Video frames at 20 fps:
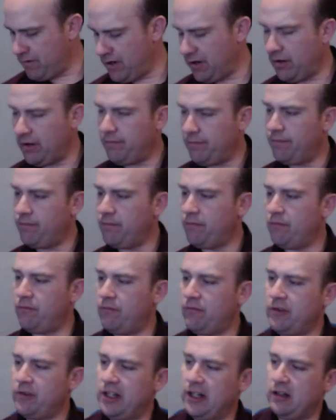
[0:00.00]
know,
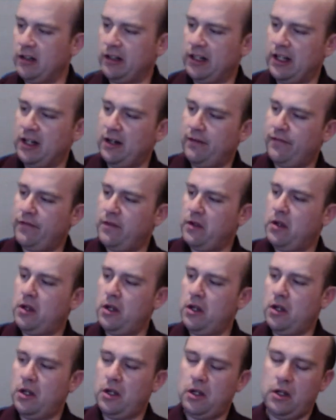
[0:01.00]
take a look at it.
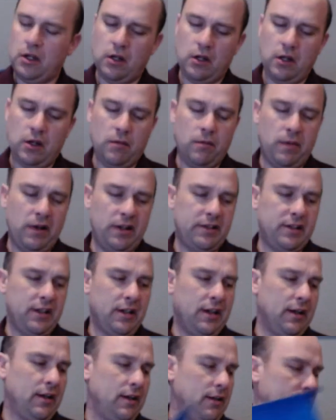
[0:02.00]
But
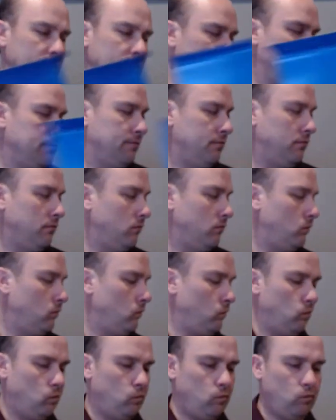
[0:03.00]
uh,
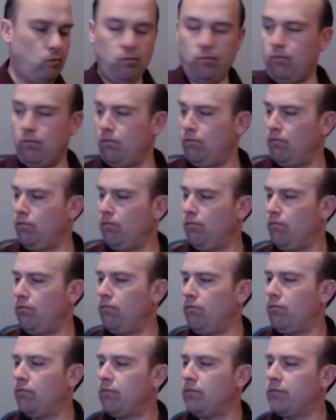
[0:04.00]
I
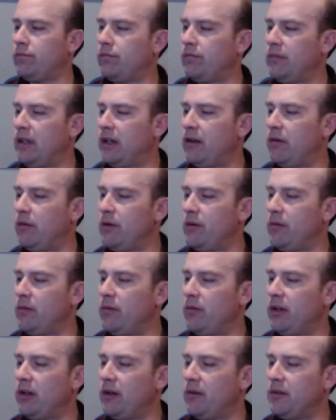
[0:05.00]
don't remember
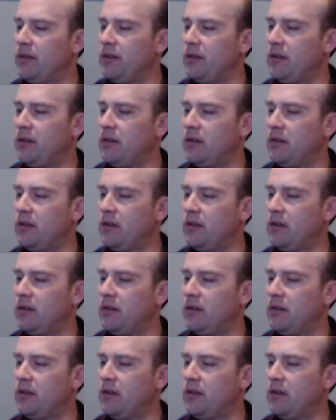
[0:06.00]
what I was